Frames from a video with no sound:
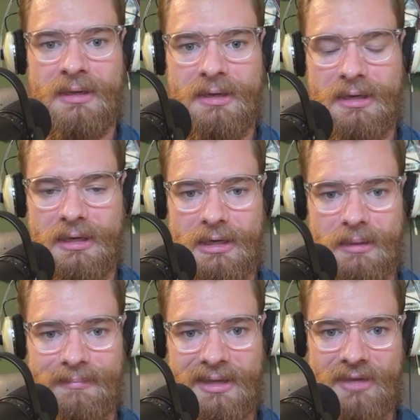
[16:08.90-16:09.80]

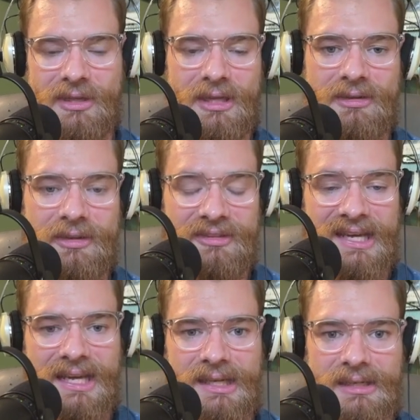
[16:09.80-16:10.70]
Um, and at the end of the
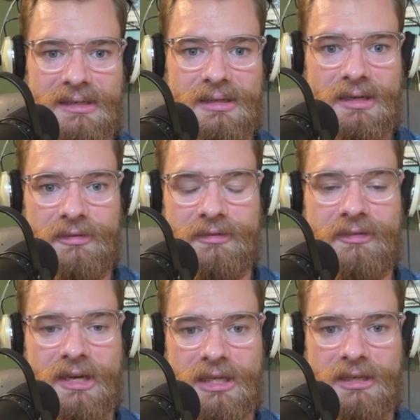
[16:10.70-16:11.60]
day, I
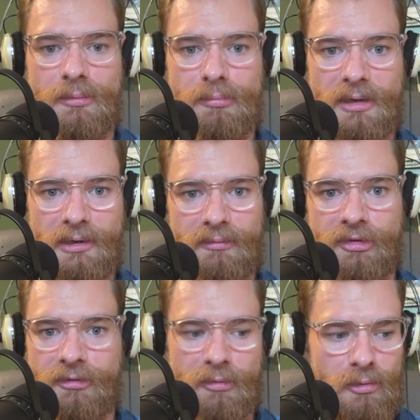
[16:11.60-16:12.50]
study, I
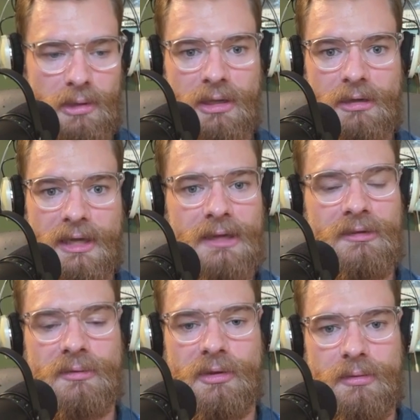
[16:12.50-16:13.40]
just quickly glance
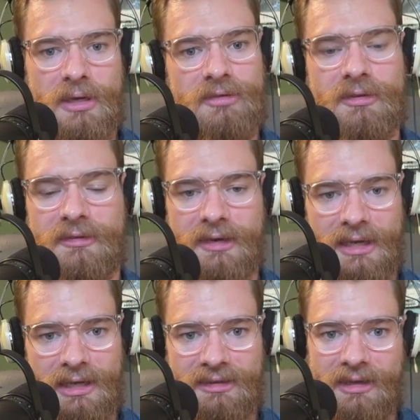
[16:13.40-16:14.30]
over the questions and
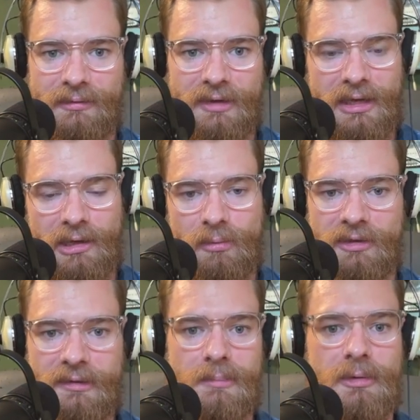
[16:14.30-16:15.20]
I identify like
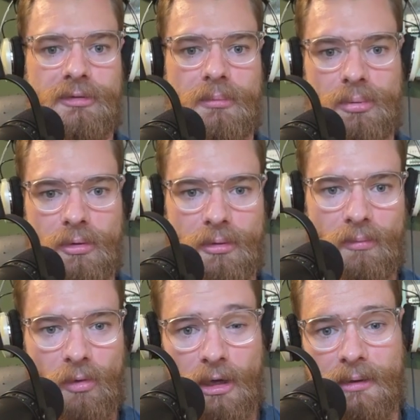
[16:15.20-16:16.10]
what's the most
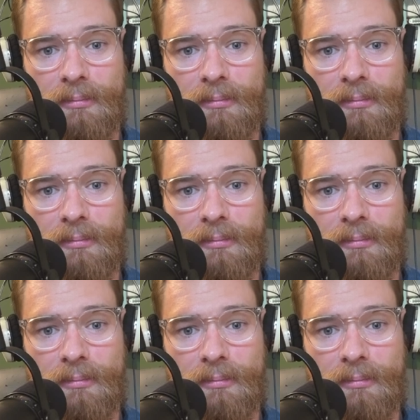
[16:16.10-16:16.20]
important one.